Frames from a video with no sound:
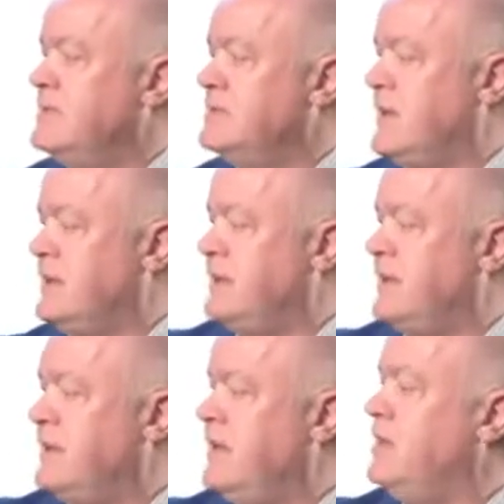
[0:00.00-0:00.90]

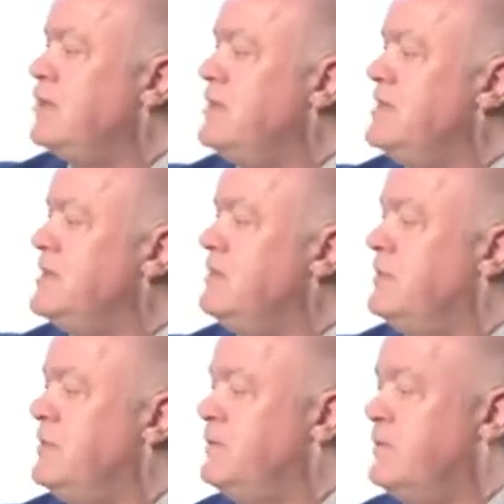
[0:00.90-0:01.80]
Secondly, increasing
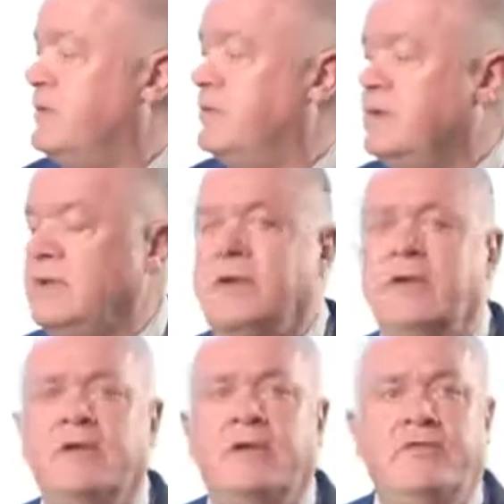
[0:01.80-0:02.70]
blood flow.
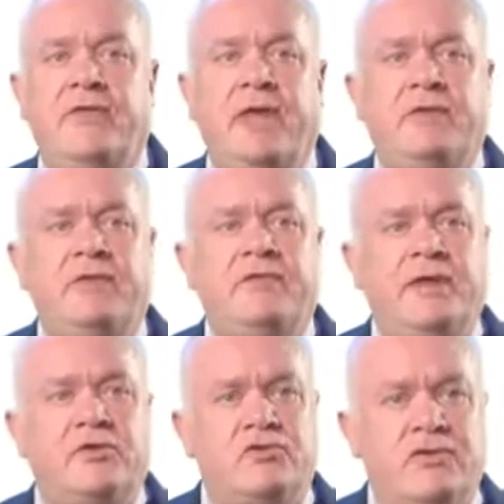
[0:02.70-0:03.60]
Then
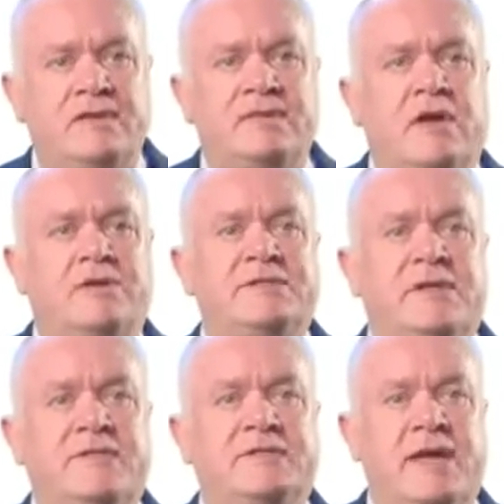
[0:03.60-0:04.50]
they increase
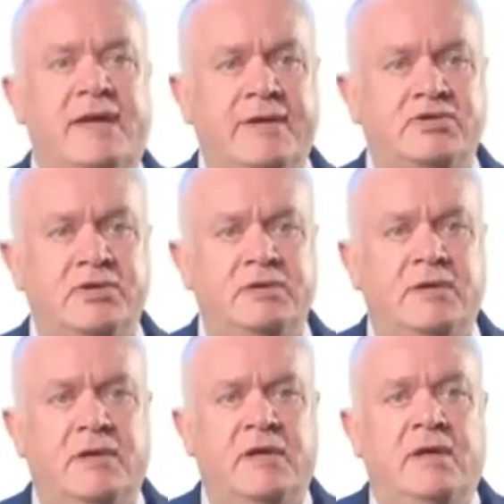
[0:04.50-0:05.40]
arterial dilation.
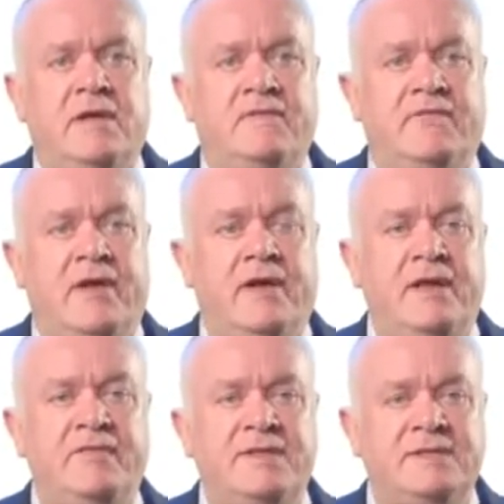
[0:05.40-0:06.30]
And
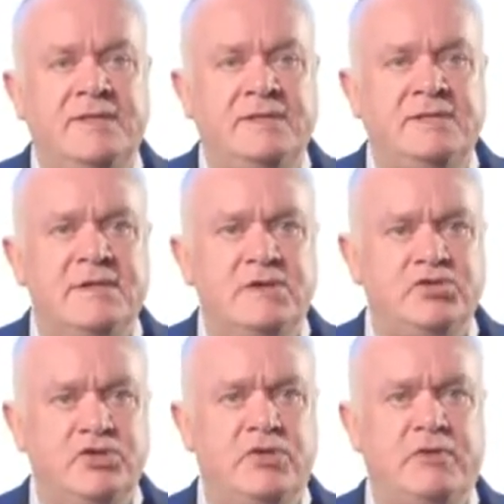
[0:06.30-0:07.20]
finally, they sensitize
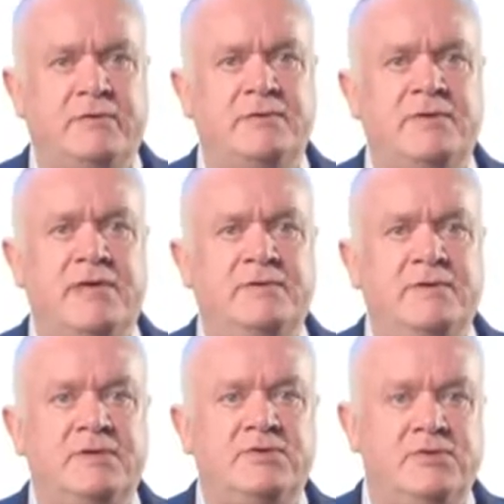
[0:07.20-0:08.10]
neurons
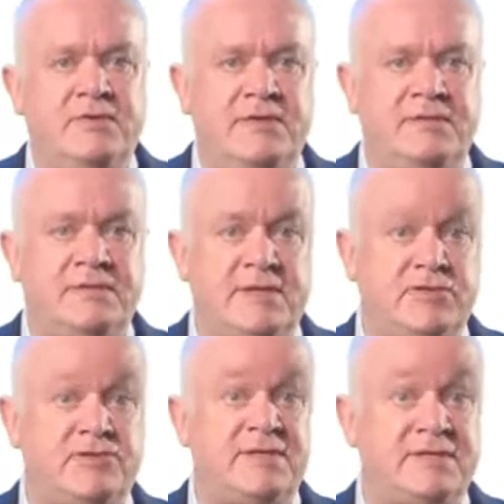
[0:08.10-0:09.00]
to the
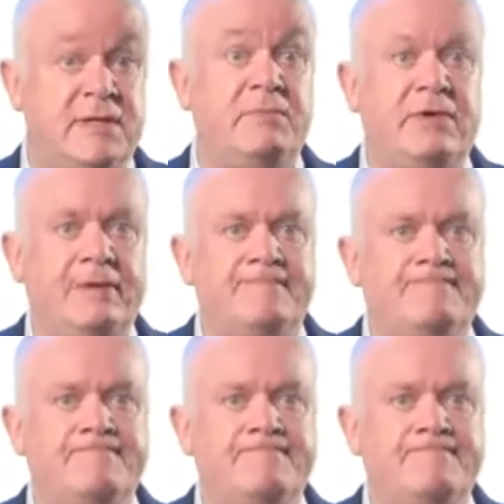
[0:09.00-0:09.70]
sensory stimuli.